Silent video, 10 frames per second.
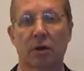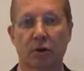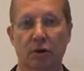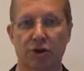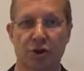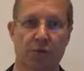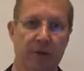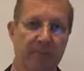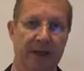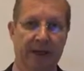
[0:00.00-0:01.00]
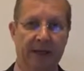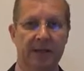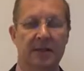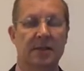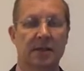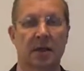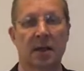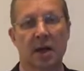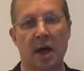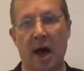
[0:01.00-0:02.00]
Urgent repairs
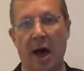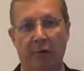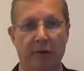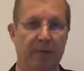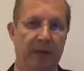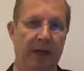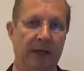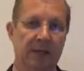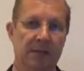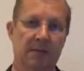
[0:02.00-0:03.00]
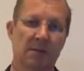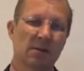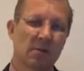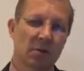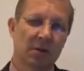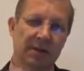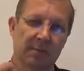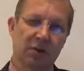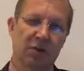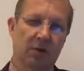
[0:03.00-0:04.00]
are repairs
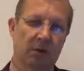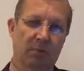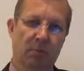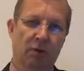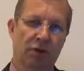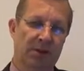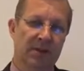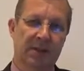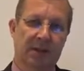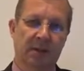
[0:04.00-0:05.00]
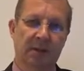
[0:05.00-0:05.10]
similar to an emergency,